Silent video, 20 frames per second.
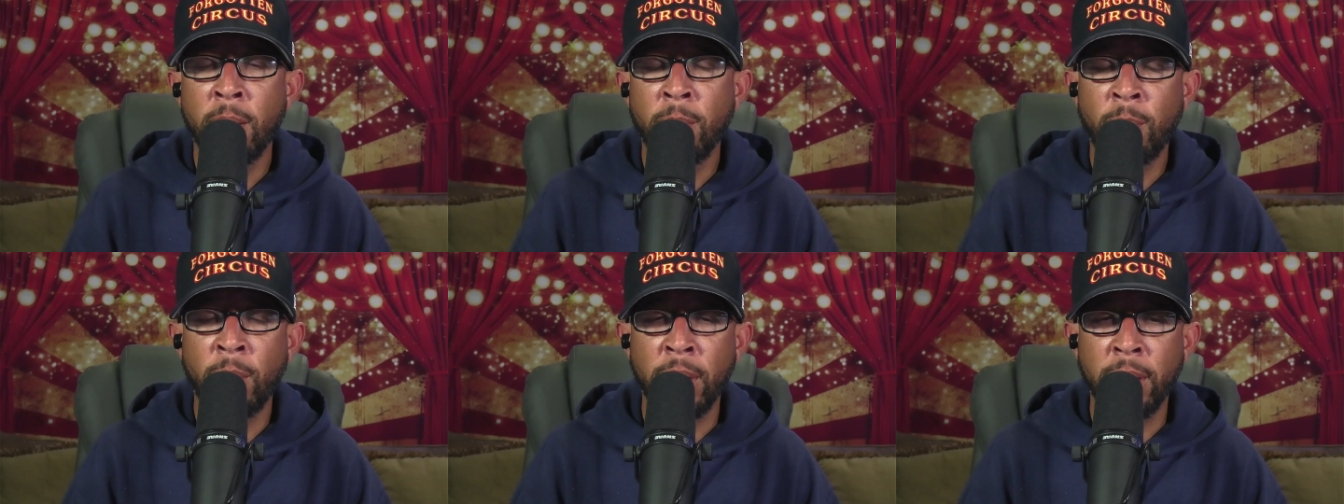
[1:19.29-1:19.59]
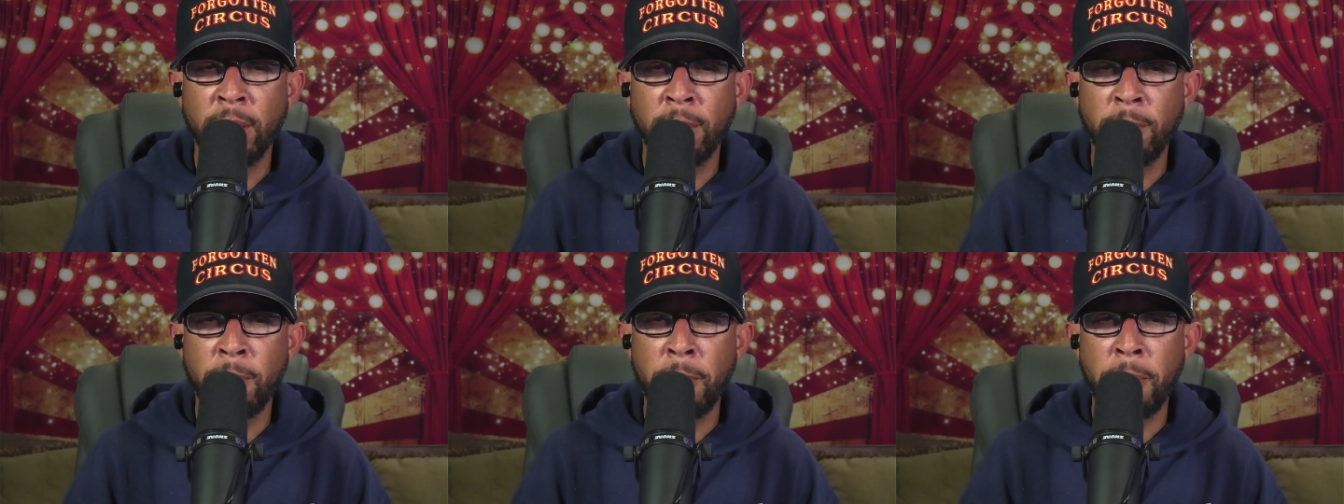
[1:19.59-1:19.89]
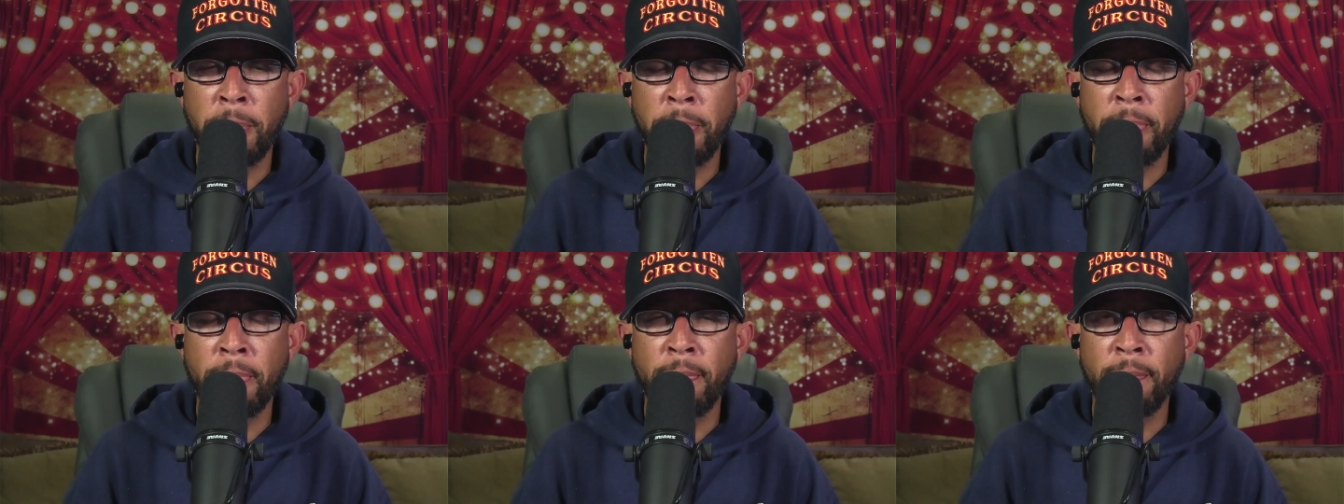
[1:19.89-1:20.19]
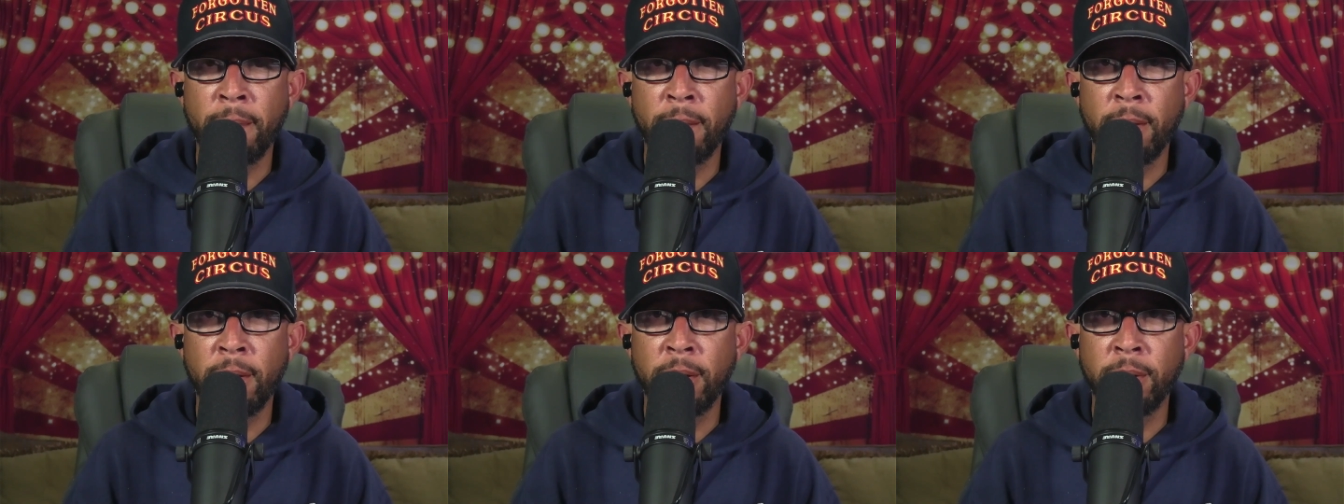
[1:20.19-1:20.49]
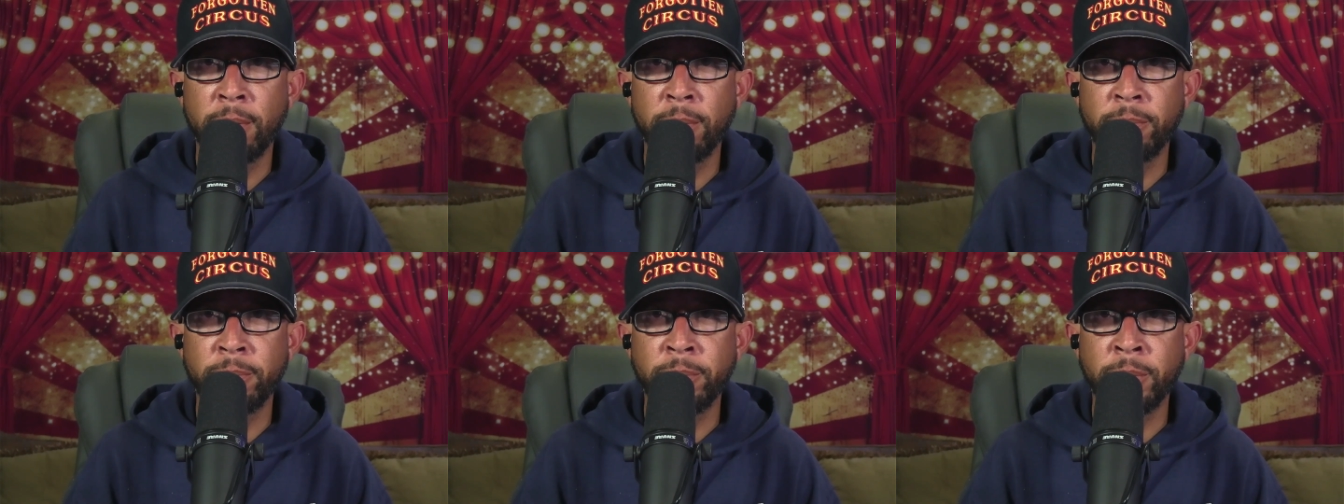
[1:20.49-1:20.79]
But
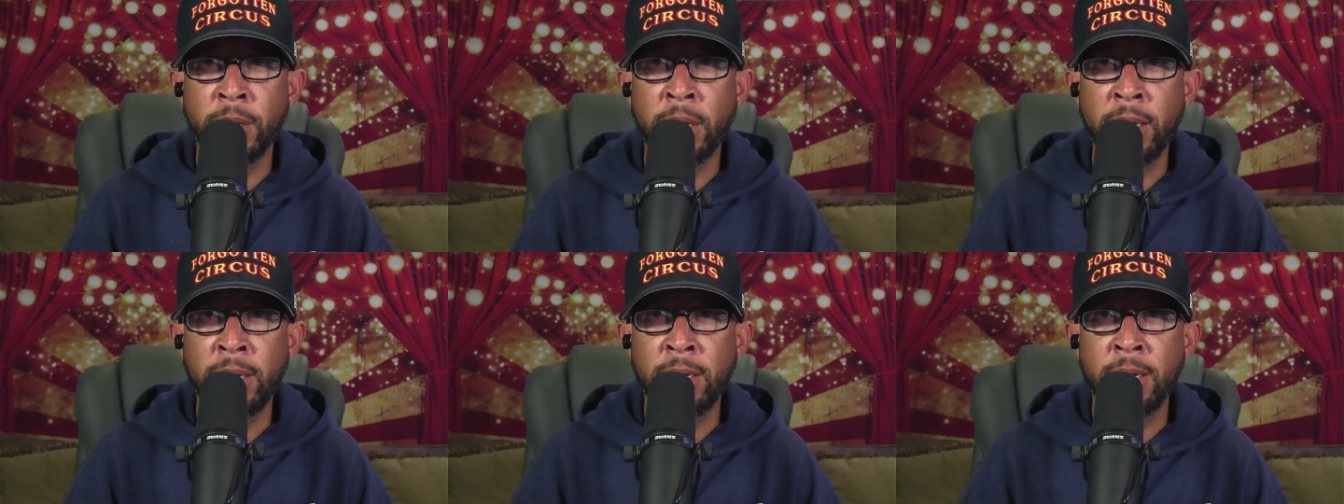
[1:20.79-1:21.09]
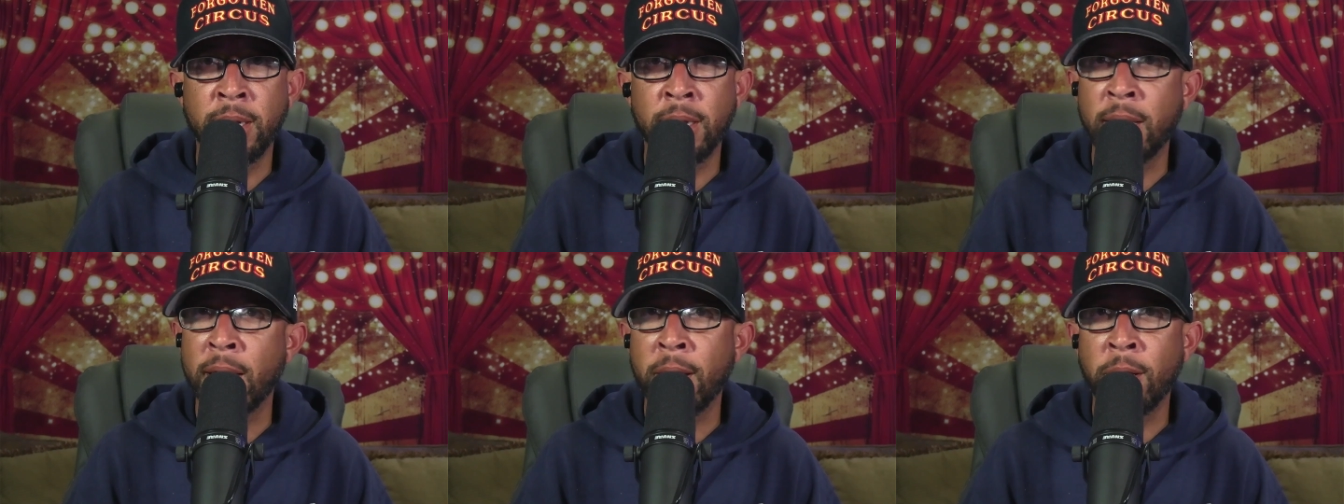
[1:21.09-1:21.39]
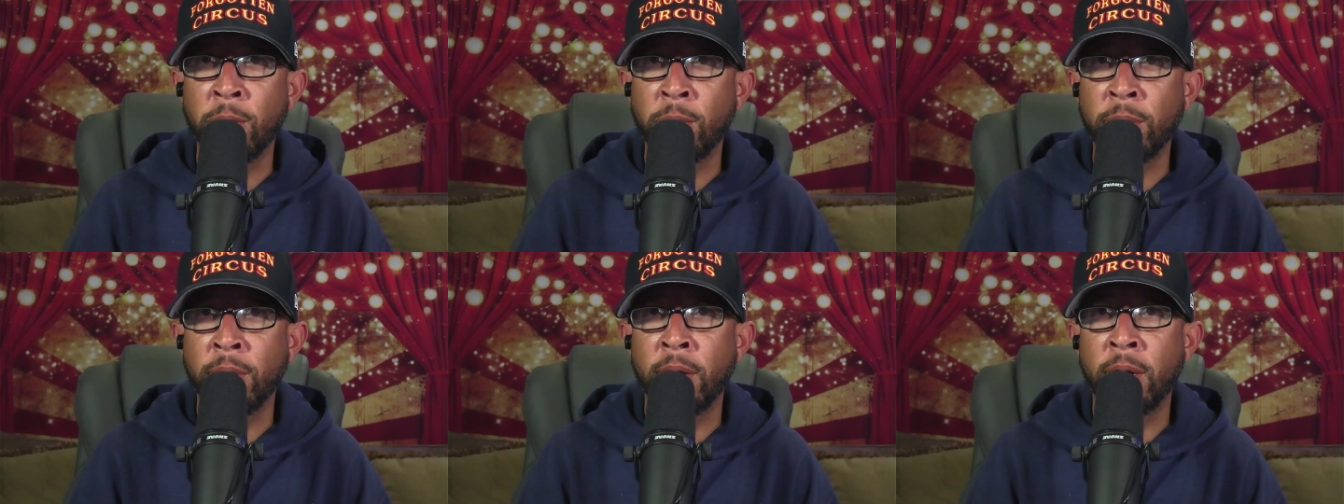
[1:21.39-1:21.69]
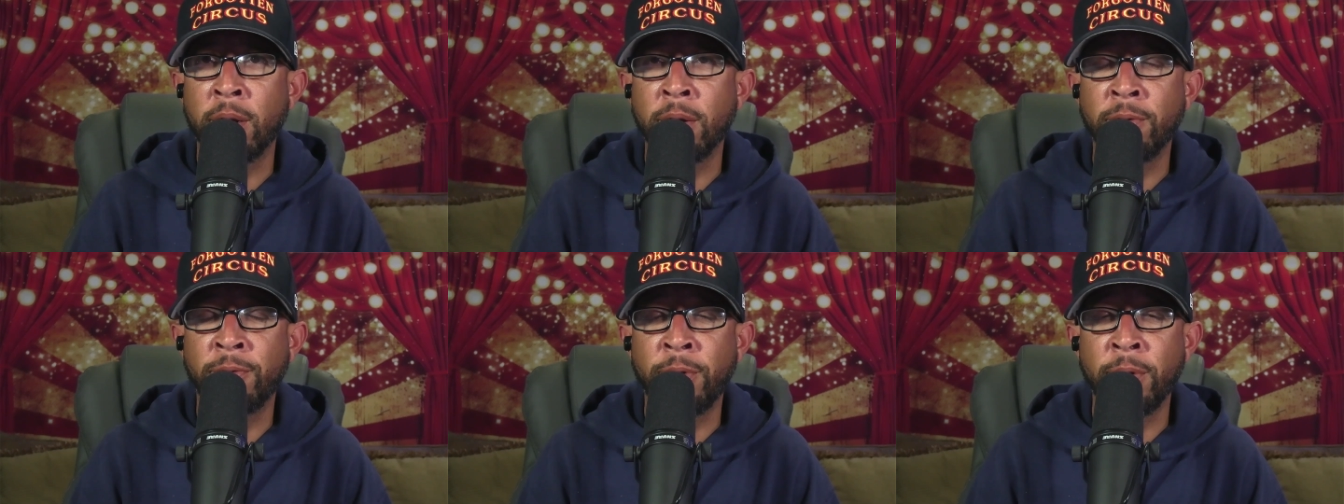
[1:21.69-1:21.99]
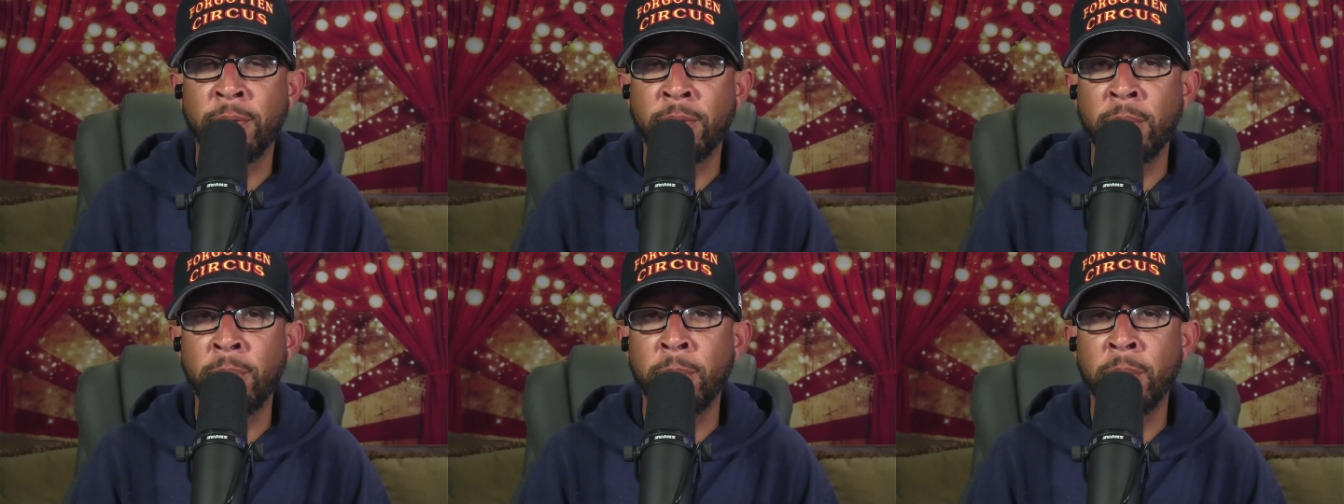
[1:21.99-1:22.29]
he did that on
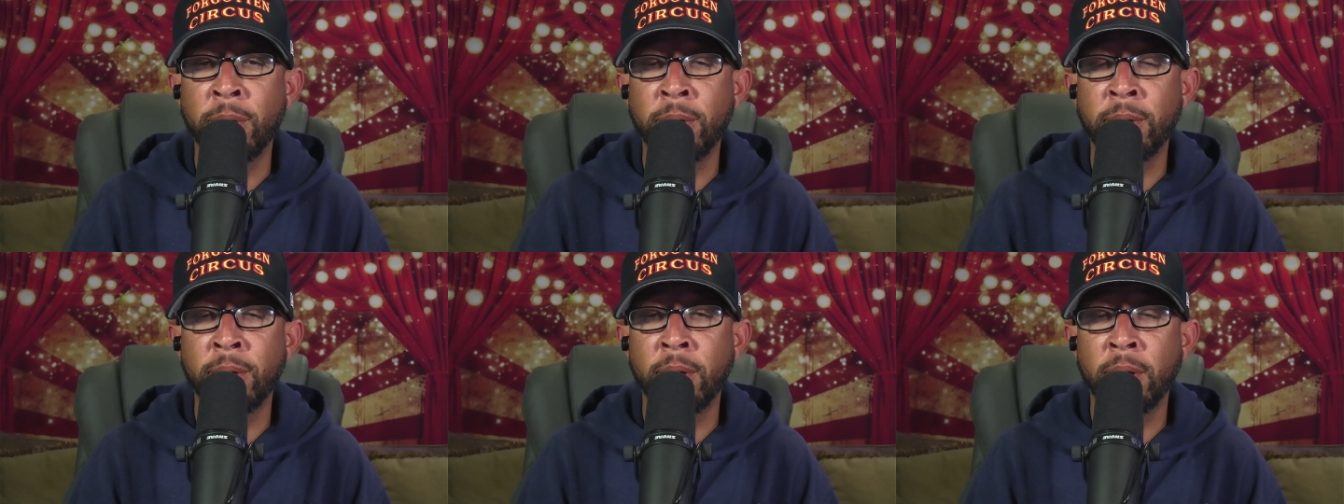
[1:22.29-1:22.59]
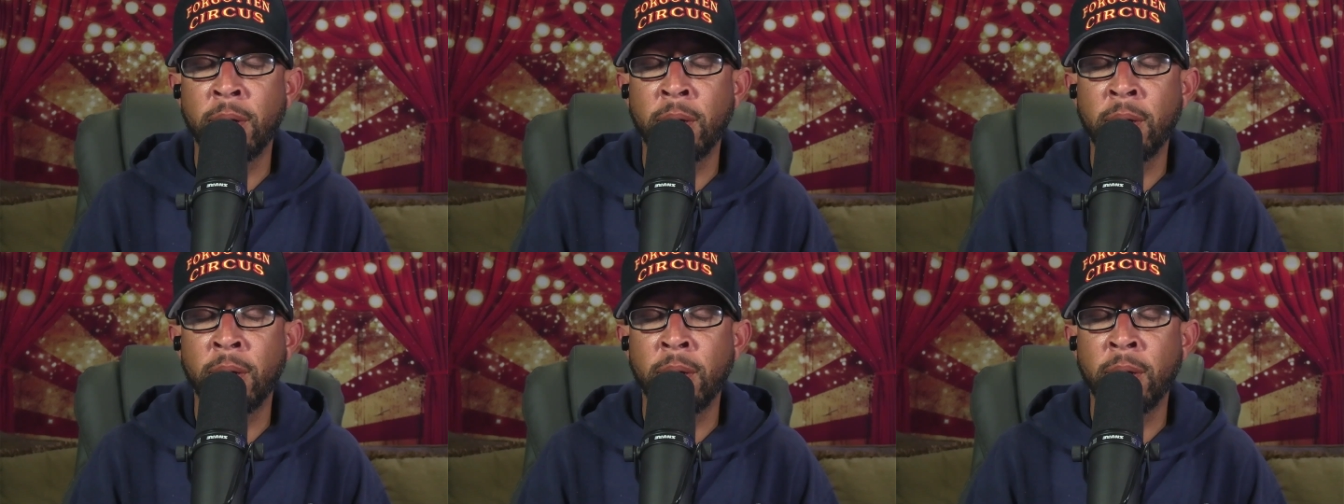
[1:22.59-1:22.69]
150 million.